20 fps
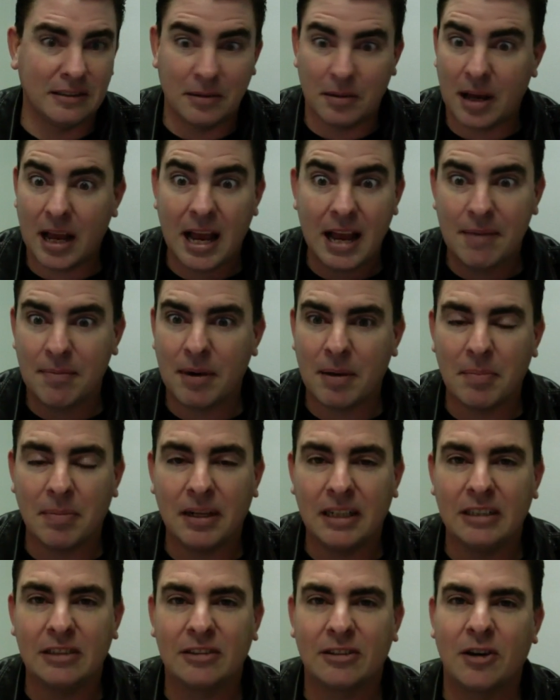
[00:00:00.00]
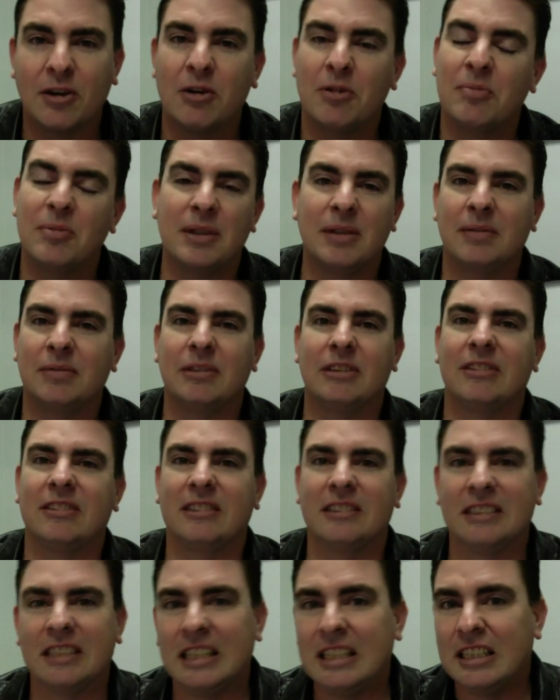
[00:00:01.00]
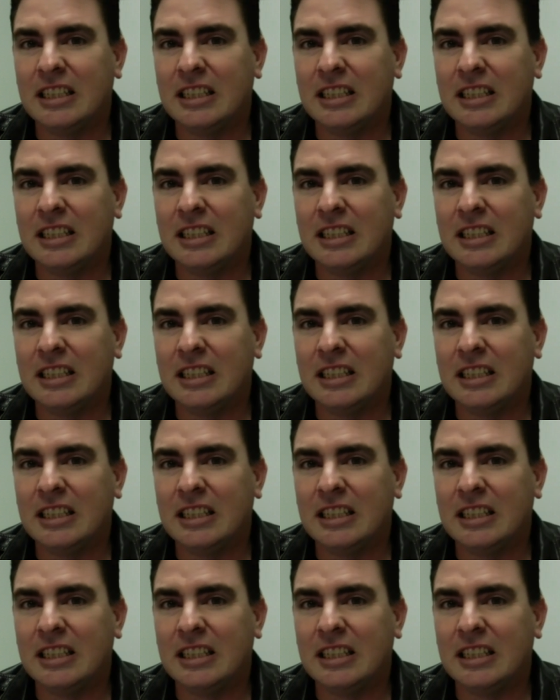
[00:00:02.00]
and I had my buddies calling me just